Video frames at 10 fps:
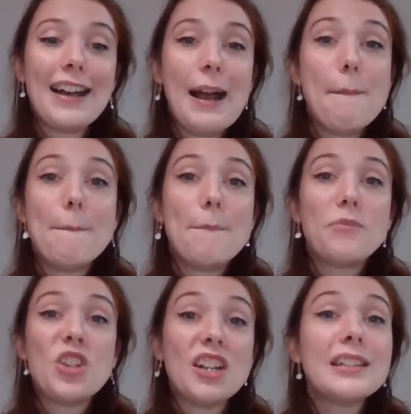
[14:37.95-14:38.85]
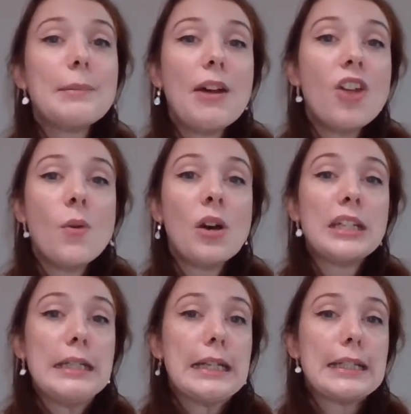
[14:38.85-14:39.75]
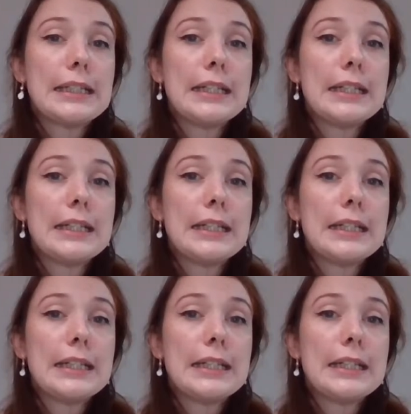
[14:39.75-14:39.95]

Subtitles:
Like, I just about know what a t-test